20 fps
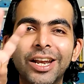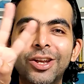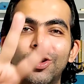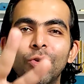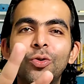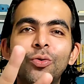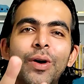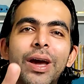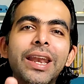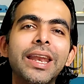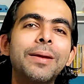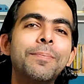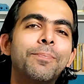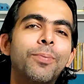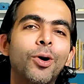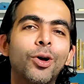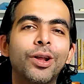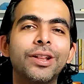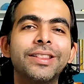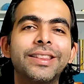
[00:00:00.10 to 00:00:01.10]
are two very
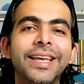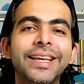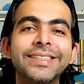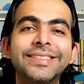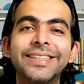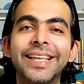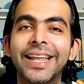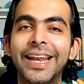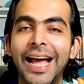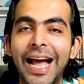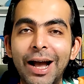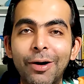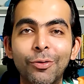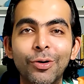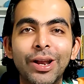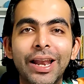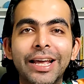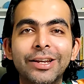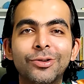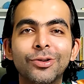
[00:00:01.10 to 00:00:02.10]
important things that I
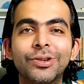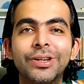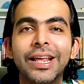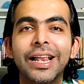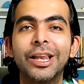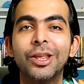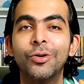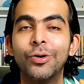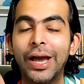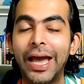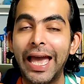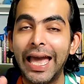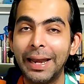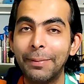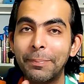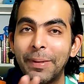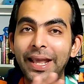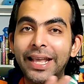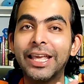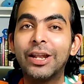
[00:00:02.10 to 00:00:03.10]
would like to tell you
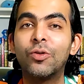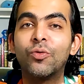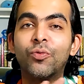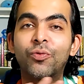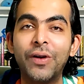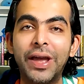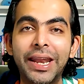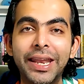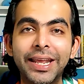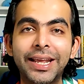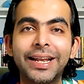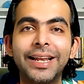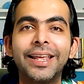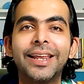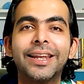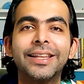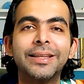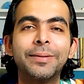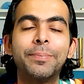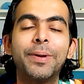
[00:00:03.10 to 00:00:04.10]
and make it very clear
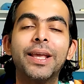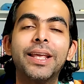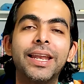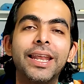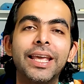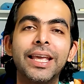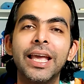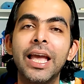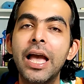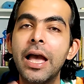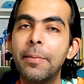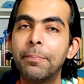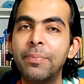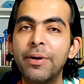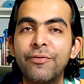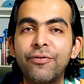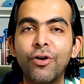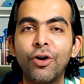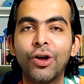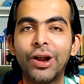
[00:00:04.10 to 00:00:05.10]
in the beginning
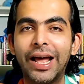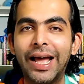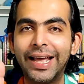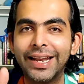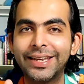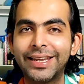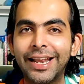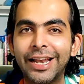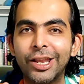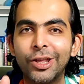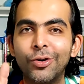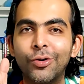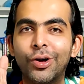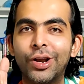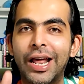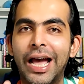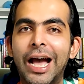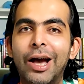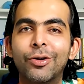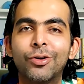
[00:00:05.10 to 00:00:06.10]
before I tell you on
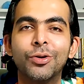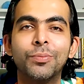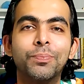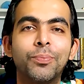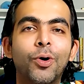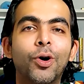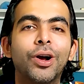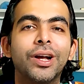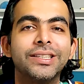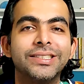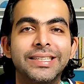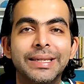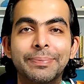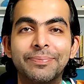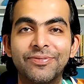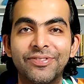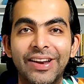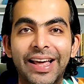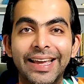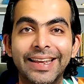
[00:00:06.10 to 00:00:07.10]
how to book a
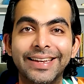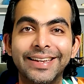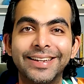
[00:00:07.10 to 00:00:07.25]
cheap flight.